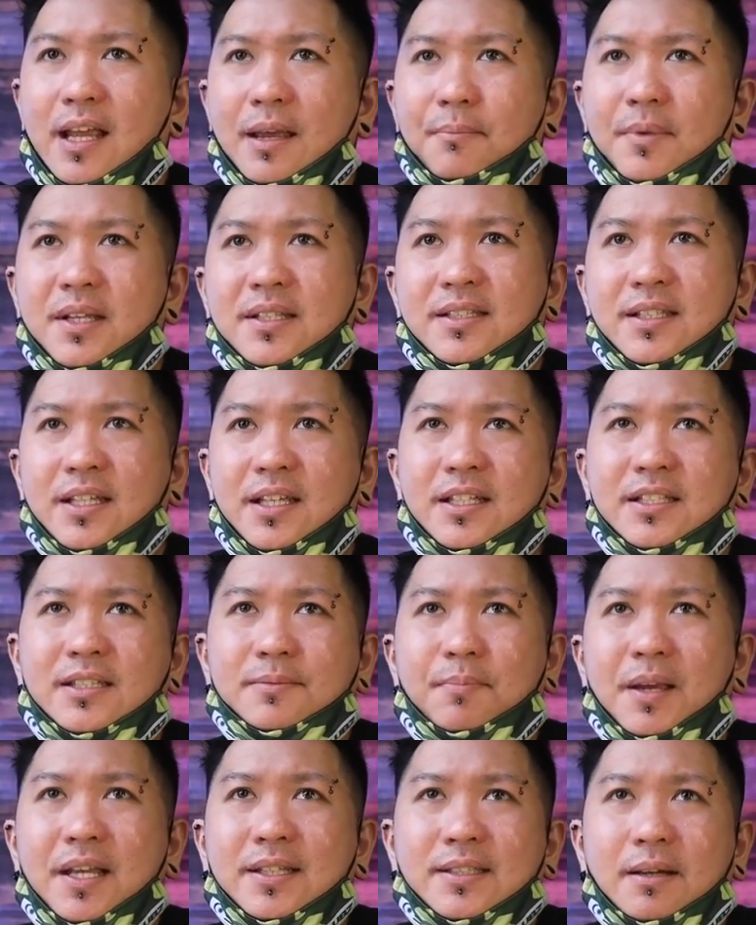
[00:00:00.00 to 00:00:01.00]
That means is
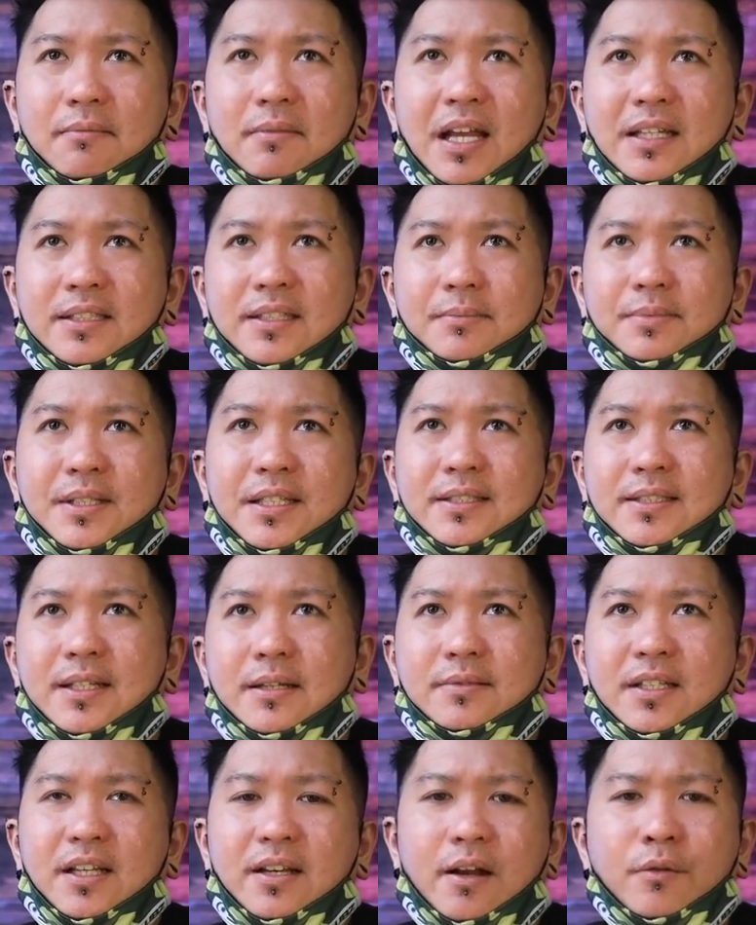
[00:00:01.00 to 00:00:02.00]
paid up lah,
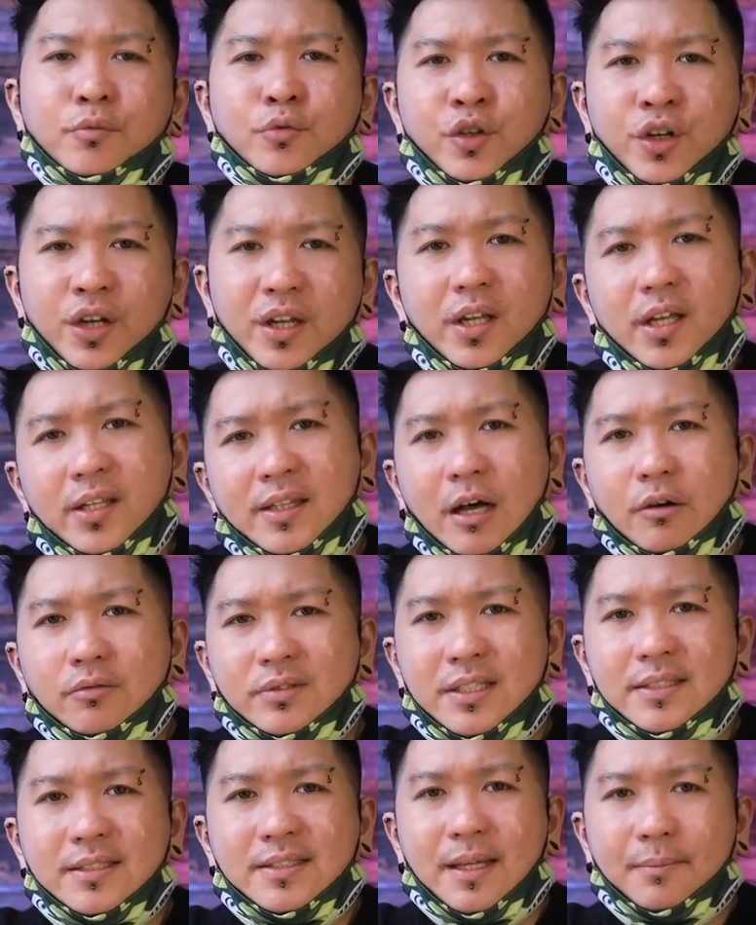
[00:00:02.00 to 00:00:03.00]
around 3,000
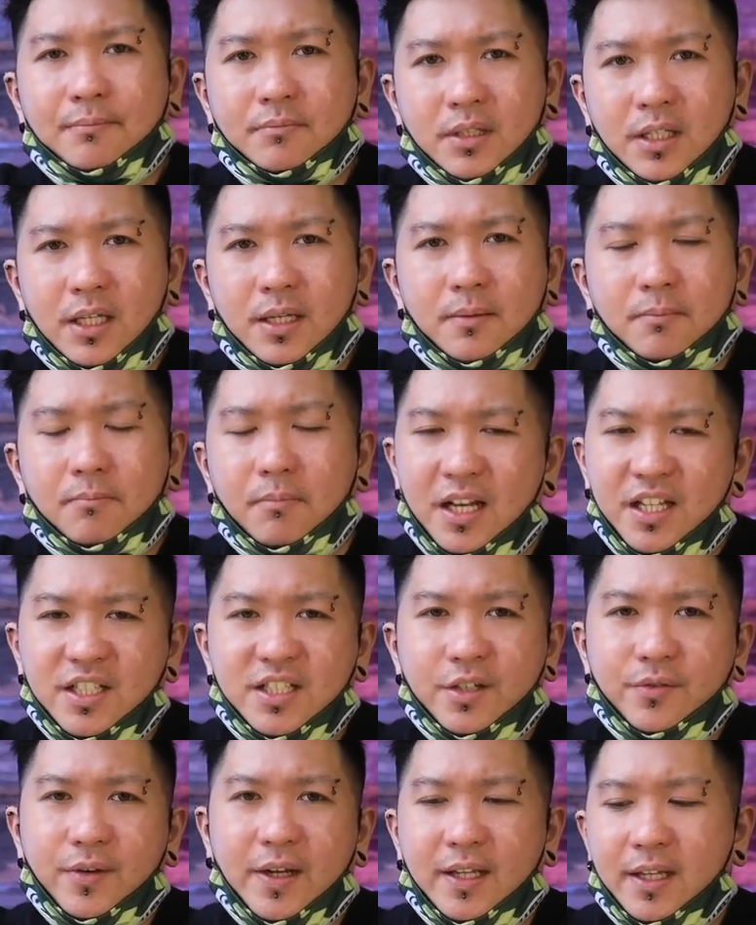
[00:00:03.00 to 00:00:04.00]
something
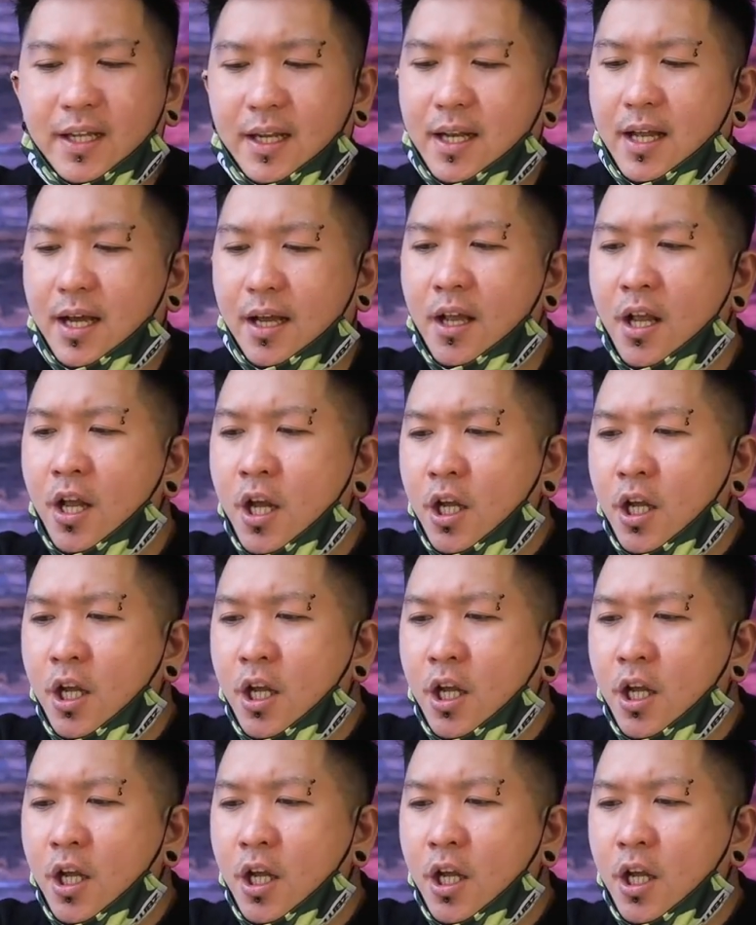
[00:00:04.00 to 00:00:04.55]
Malaysia ringgit lah.